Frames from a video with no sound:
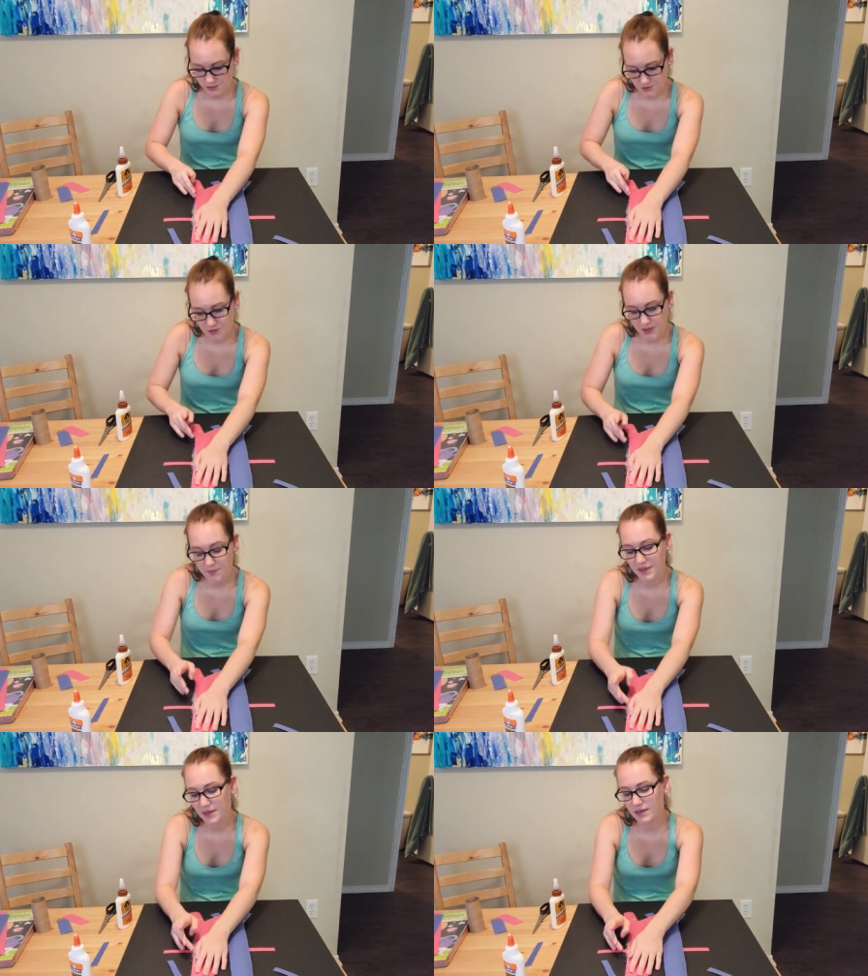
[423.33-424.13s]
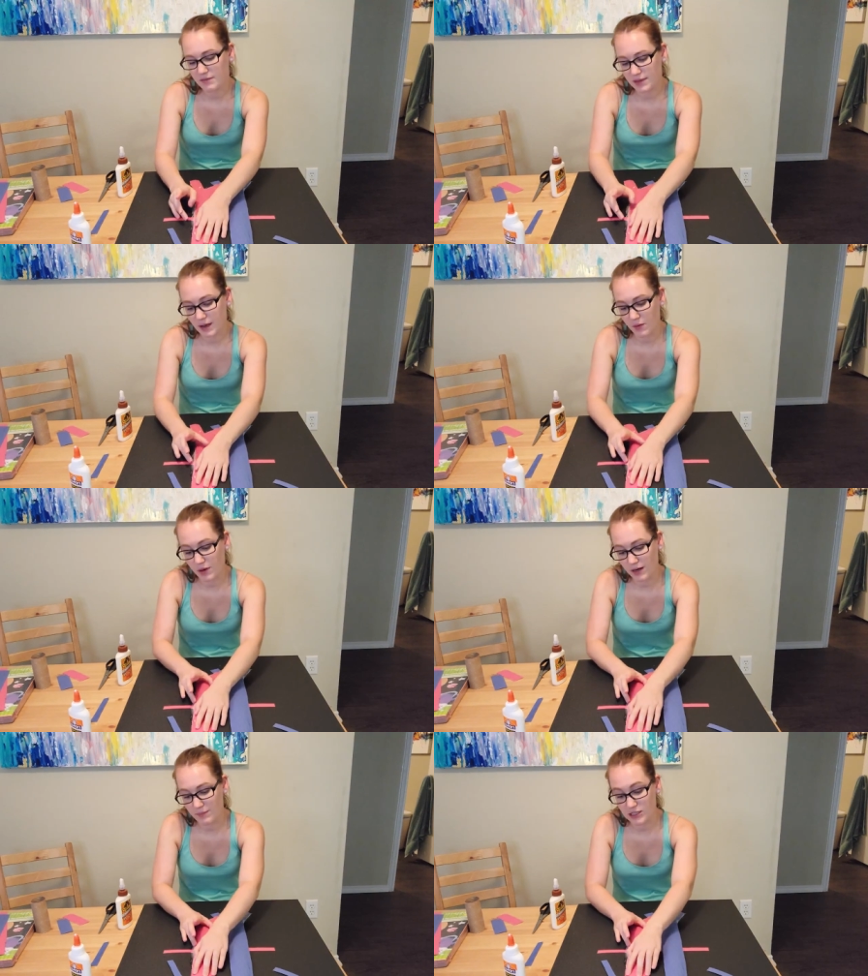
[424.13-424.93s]
also something that
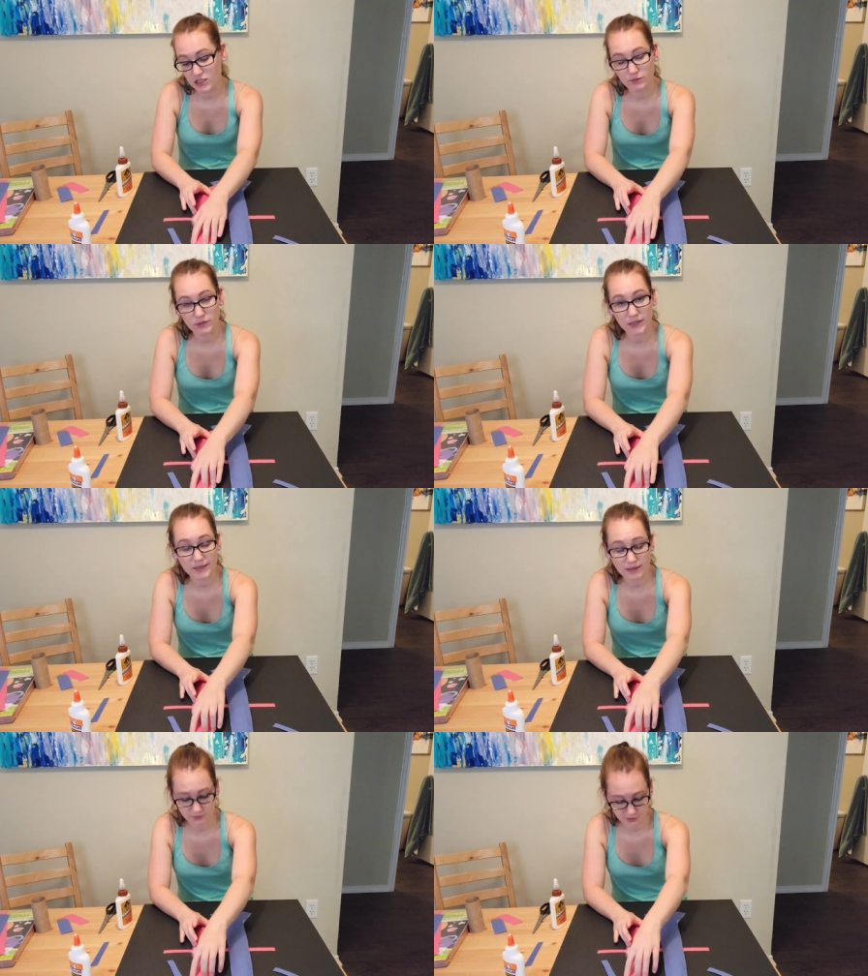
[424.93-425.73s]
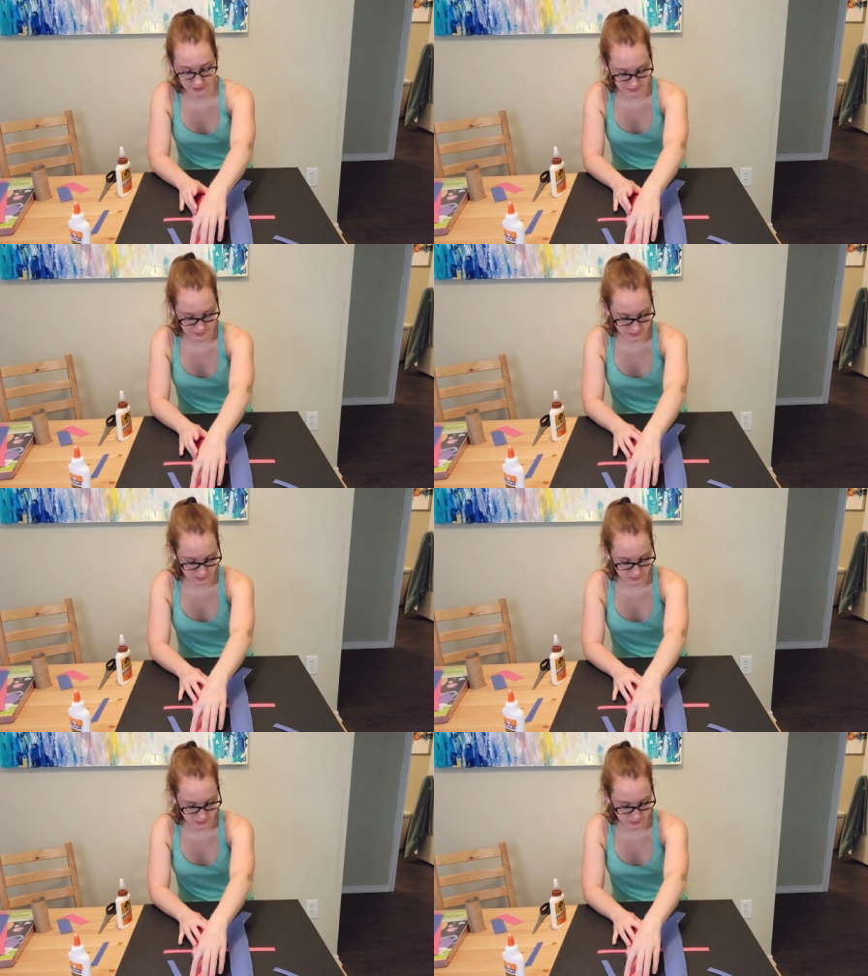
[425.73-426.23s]
when I'm actually working in the field as an